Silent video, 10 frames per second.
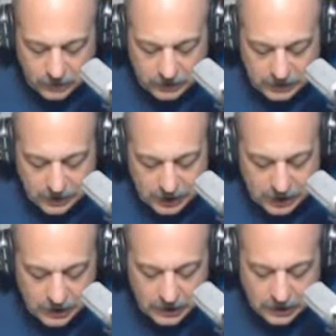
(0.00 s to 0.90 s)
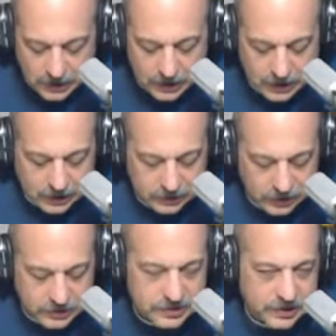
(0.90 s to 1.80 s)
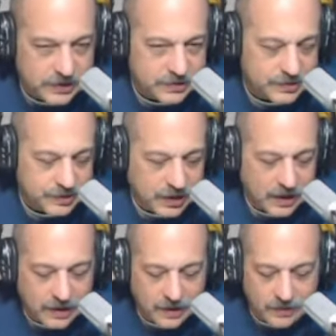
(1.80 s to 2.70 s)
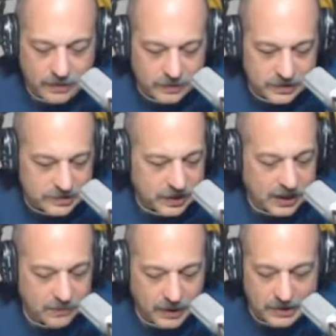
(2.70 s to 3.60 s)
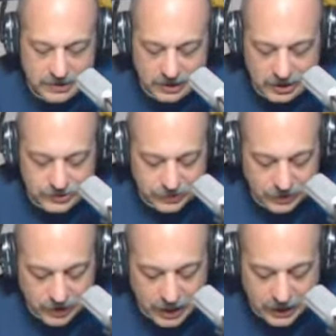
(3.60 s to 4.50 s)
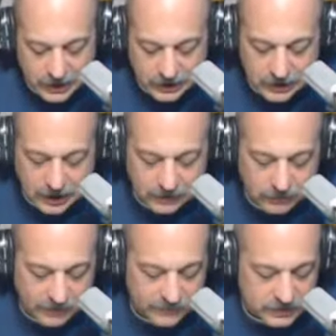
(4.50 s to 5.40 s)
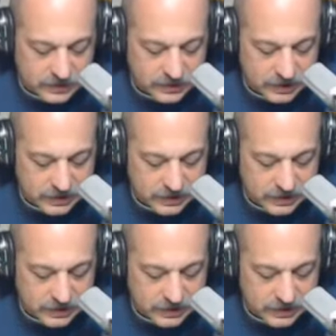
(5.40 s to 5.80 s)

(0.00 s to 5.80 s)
he does his This Day in Boxing History a lot and references us.